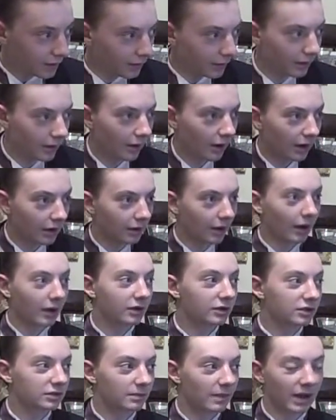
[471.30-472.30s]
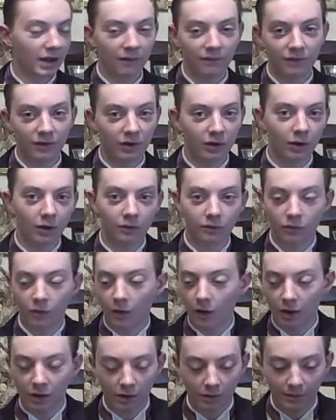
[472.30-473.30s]
You know, I could just make a video
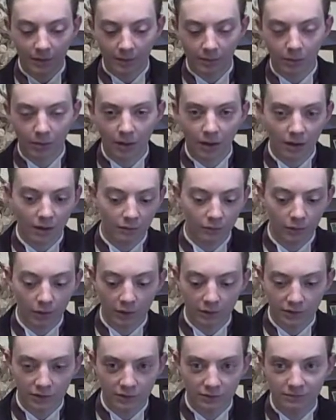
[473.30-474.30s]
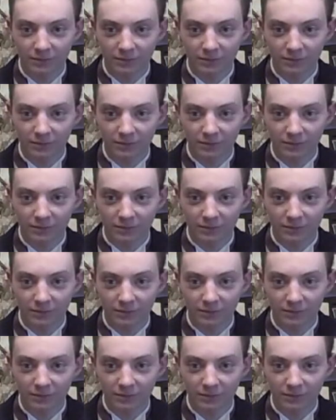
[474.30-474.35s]
talking about pocket watches.